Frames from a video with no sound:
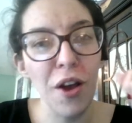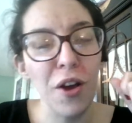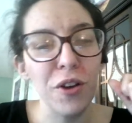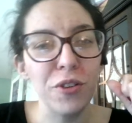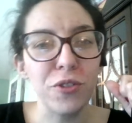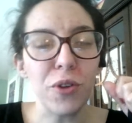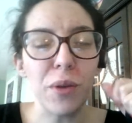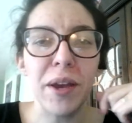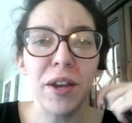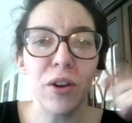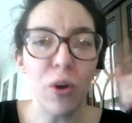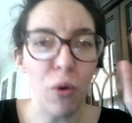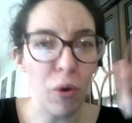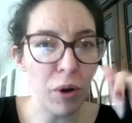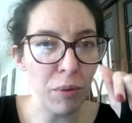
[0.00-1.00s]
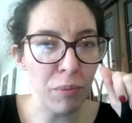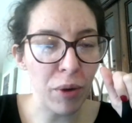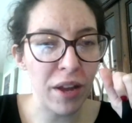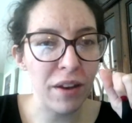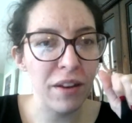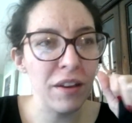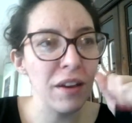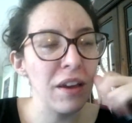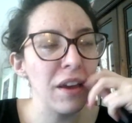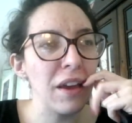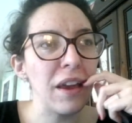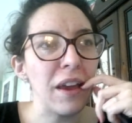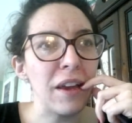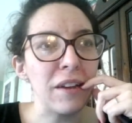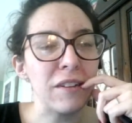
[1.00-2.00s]
So I made cornbread
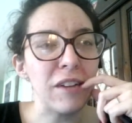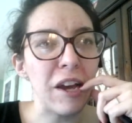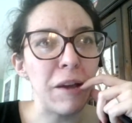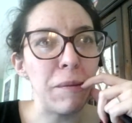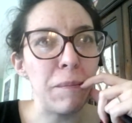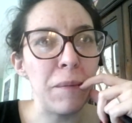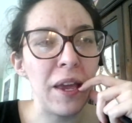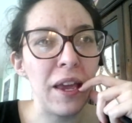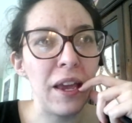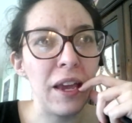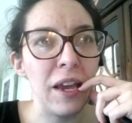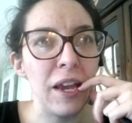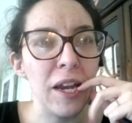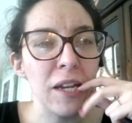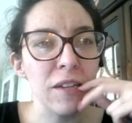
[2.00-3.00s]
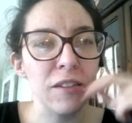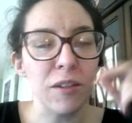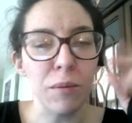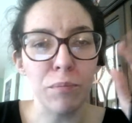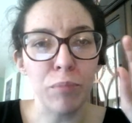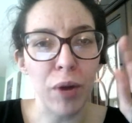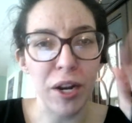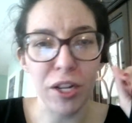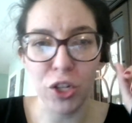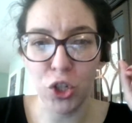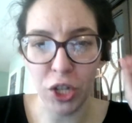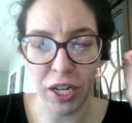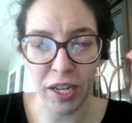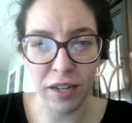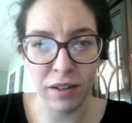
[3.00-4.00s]
and I made some breaded
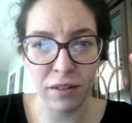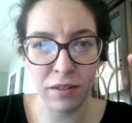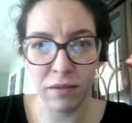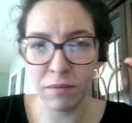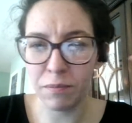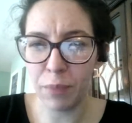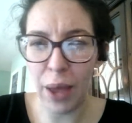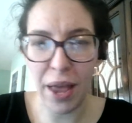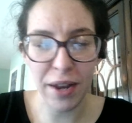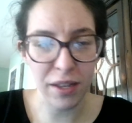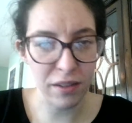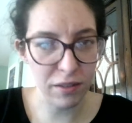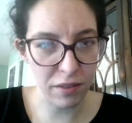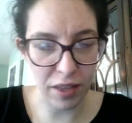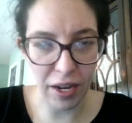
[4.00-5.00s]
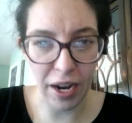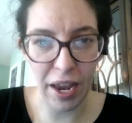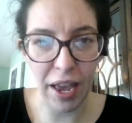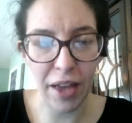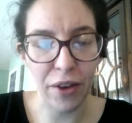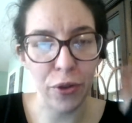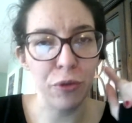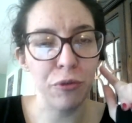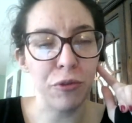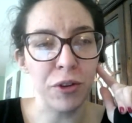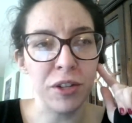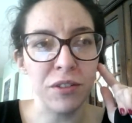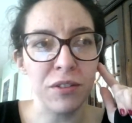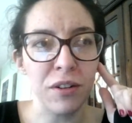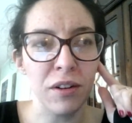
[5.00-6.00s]
chicken patties that I had in the
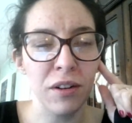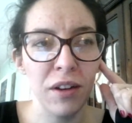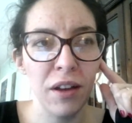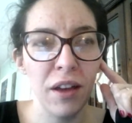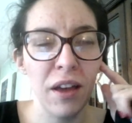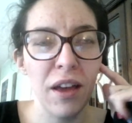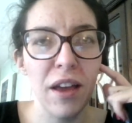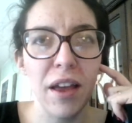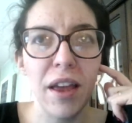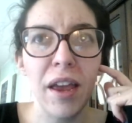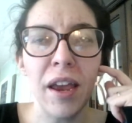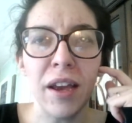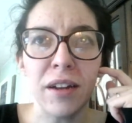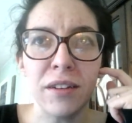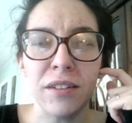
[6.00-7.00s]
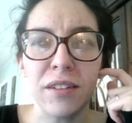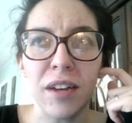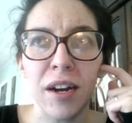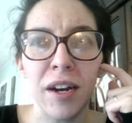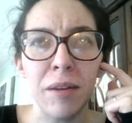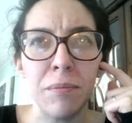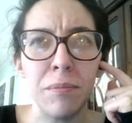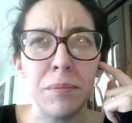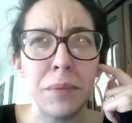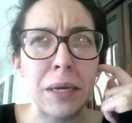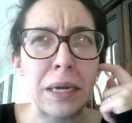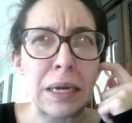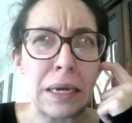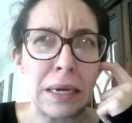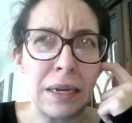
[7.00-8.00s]
freezer. And I
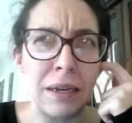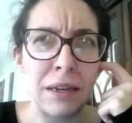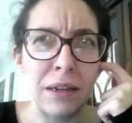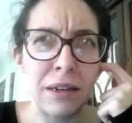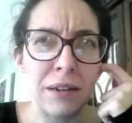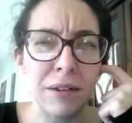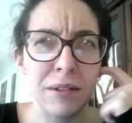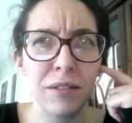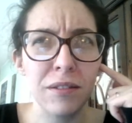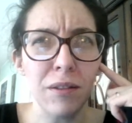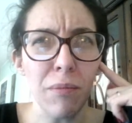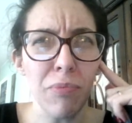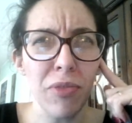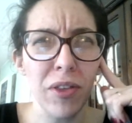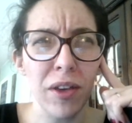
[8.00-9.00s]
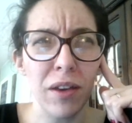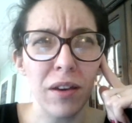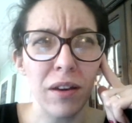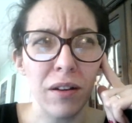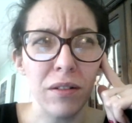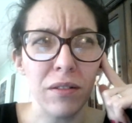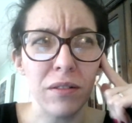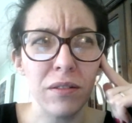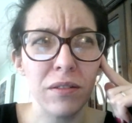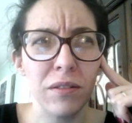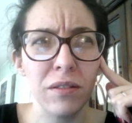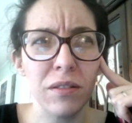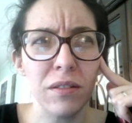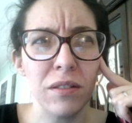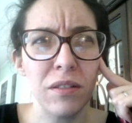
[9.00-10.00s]
made something
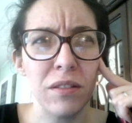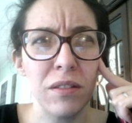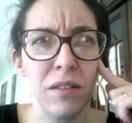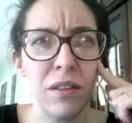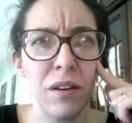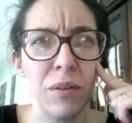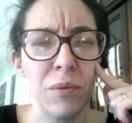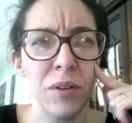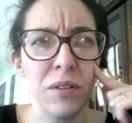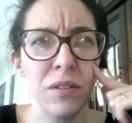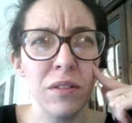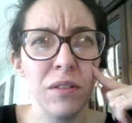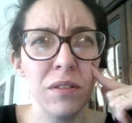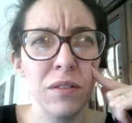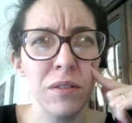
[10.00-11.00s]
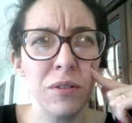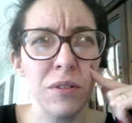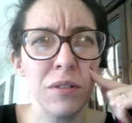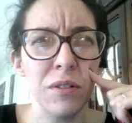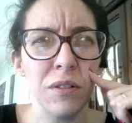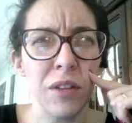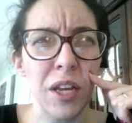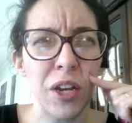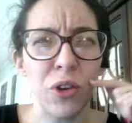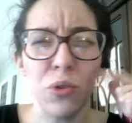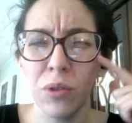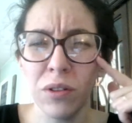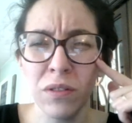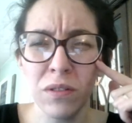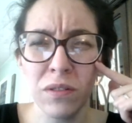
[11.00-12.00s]
else that would, like
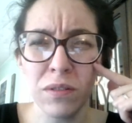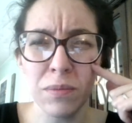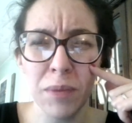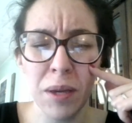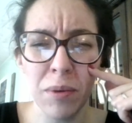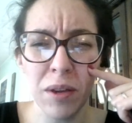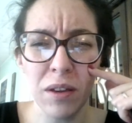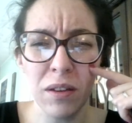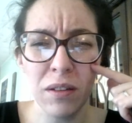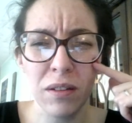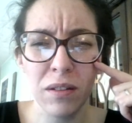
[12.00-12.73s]
noodles, maybe?